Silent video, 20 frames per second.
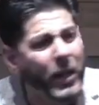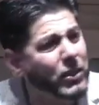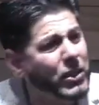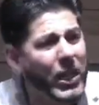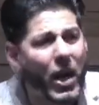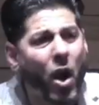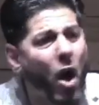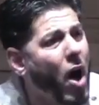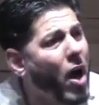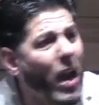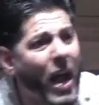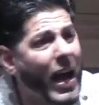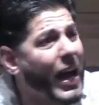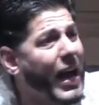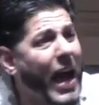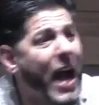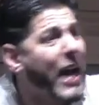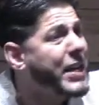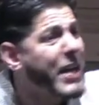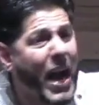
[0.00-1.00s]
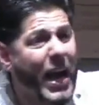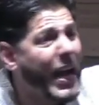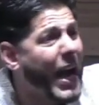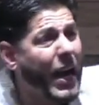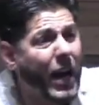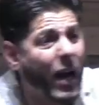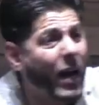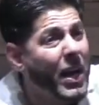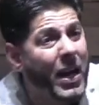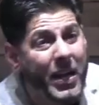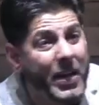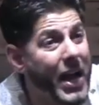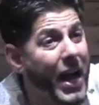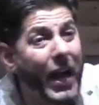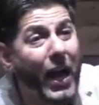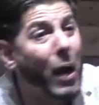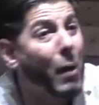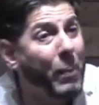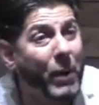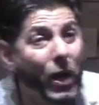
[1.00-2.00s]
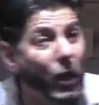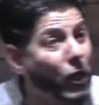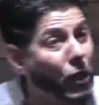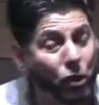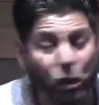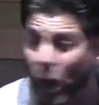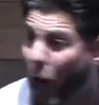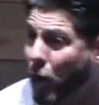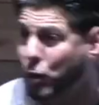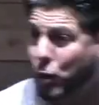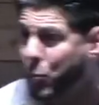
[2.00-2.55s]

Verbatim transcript: all I got. Y'all gotta, y'all gotta be a good church